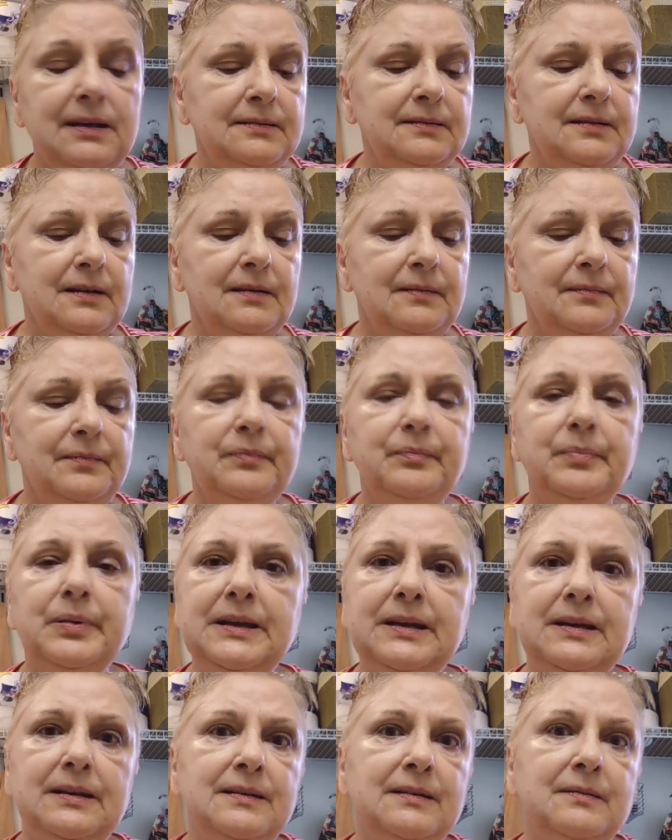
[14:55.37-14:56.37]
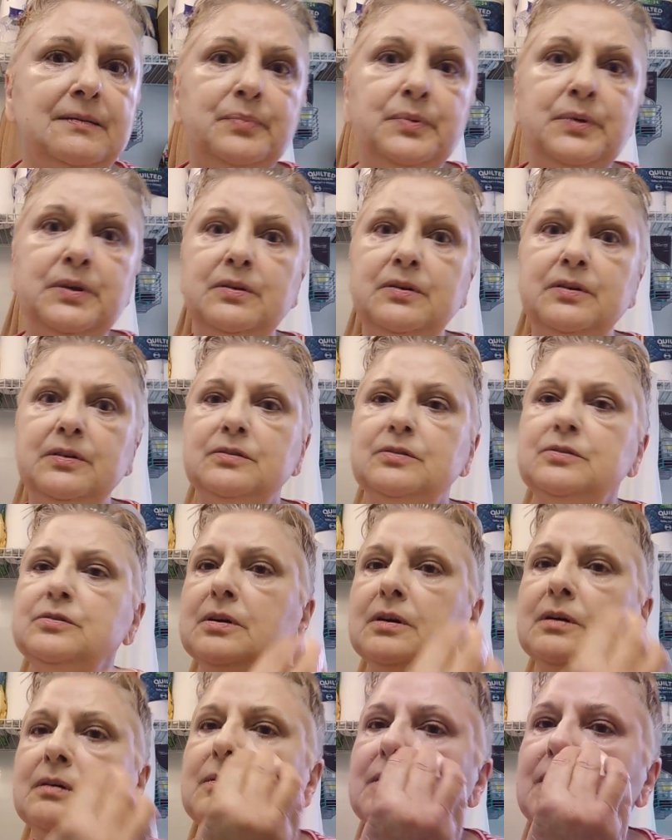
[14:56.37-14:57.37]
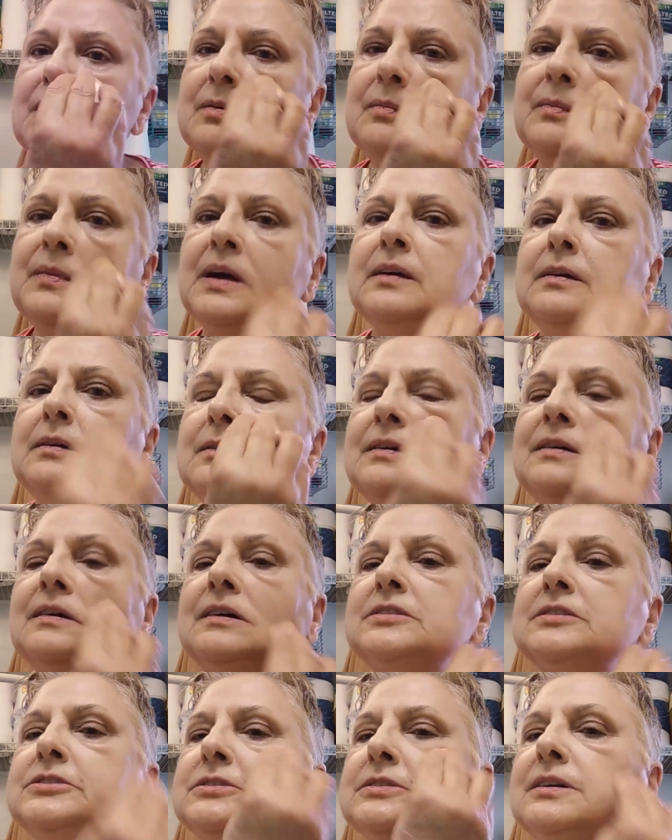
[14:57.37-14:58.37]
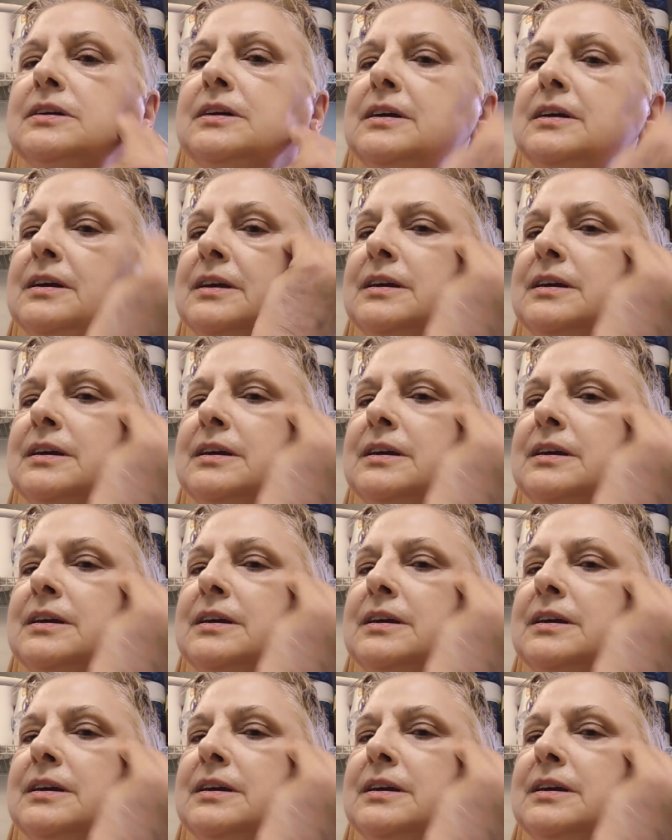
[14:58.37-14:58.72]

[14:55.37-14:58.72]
And um, But it, BeautiControl, oh my gosh,